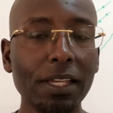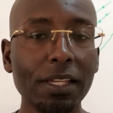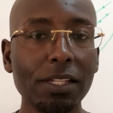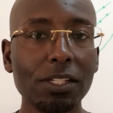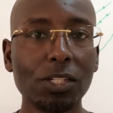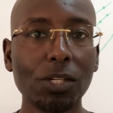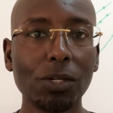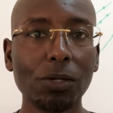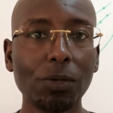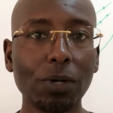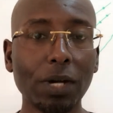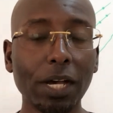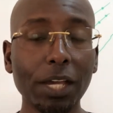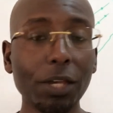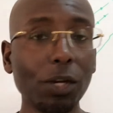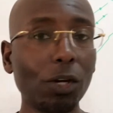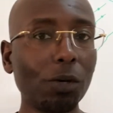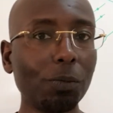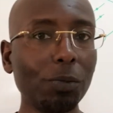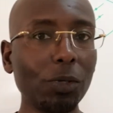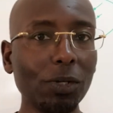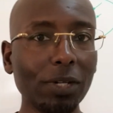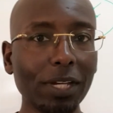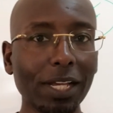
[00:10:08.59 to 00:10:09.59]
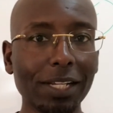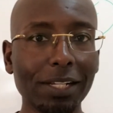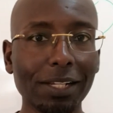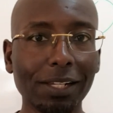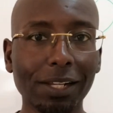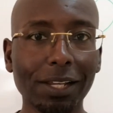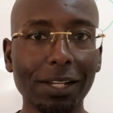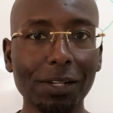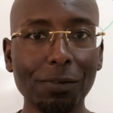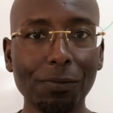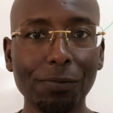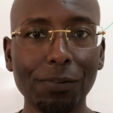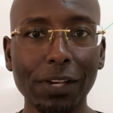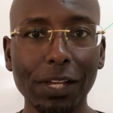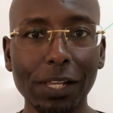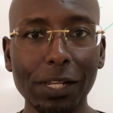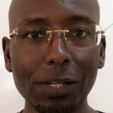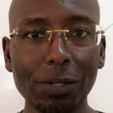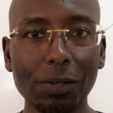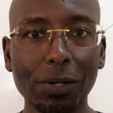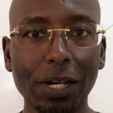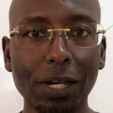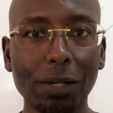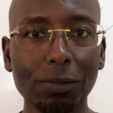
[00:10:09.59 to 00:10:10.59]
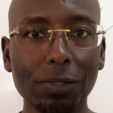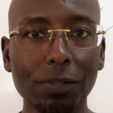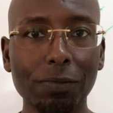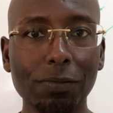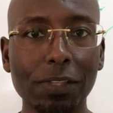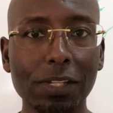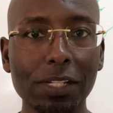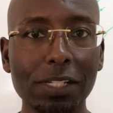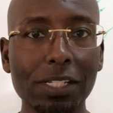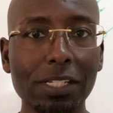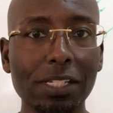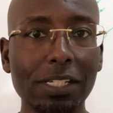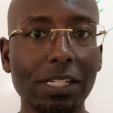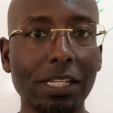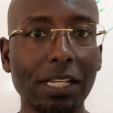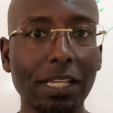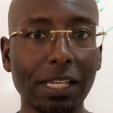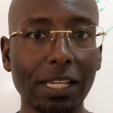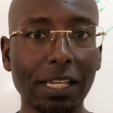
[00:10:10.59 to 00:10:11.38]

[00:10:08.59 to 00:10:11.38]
So I hope you got a lot of value out of this.